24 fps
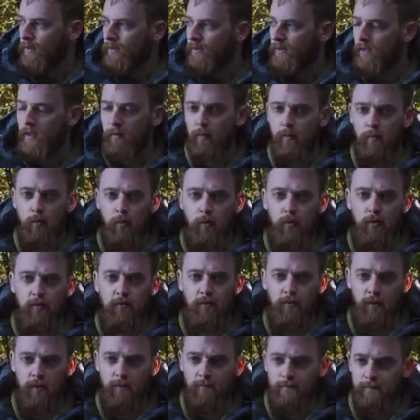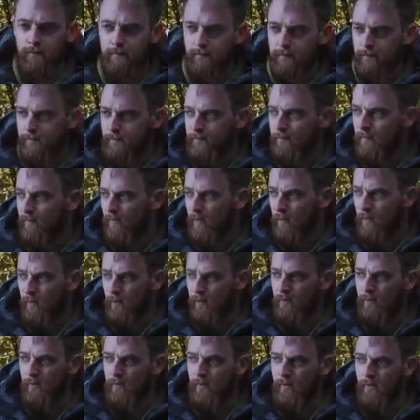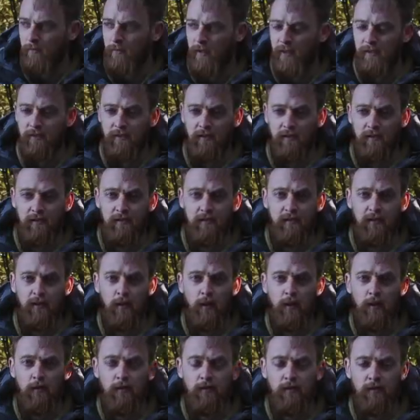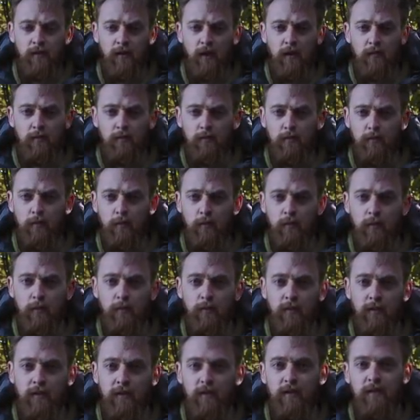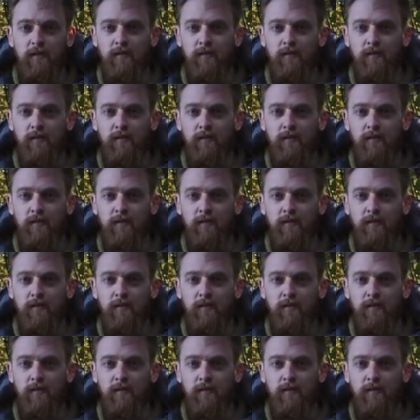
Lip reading: deeper water, with the fact that there's still loads of cover for them,